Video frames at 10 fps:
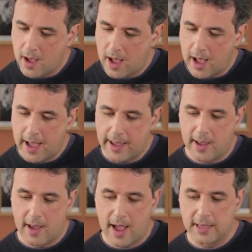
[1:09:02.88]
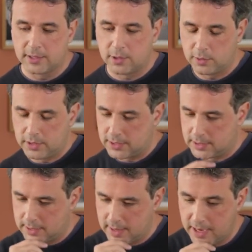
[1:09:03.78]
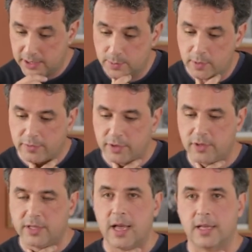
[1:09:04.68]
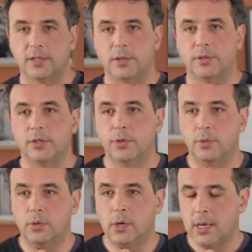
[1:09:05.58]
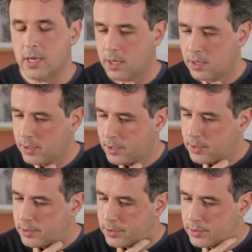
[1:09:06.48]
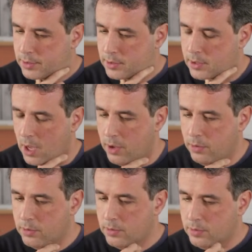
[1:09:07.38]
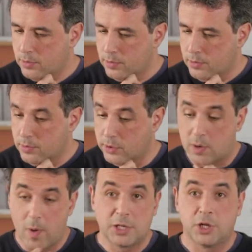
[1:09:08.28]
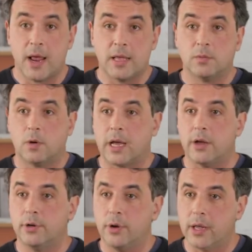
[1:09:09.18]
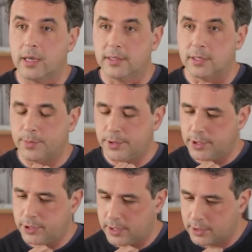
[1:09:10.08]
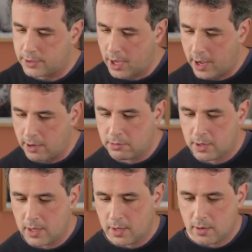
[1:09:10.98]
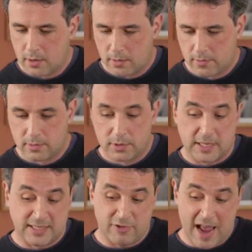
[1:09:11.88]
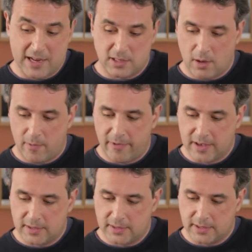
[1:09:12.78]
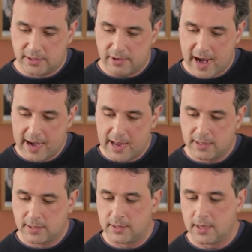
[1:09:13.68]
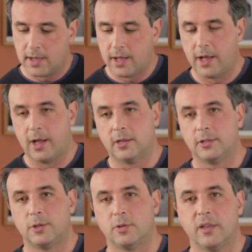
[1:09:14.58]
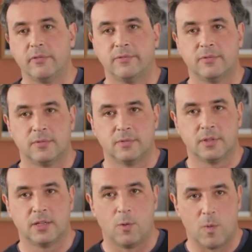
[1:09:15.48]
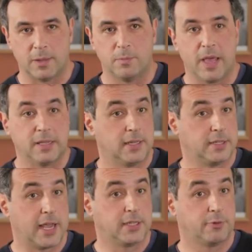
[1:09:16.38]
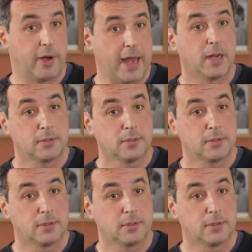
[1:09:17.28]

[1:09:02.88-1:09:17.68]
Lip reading: I saw this nice move, 39-32. So the question is, what are you doing in this position? So the threat is obvious. The threat is to give one piece and take 3.